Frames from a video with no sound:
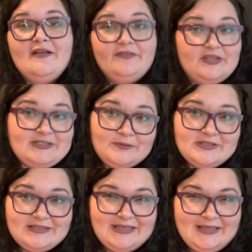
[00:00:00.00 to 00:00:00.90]
This
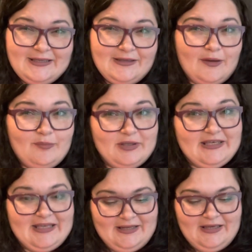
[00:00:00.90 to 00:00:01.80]
was the
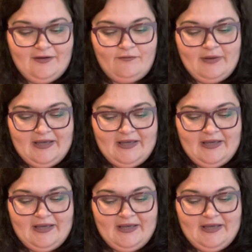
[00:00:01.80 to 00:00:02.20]
beginning of my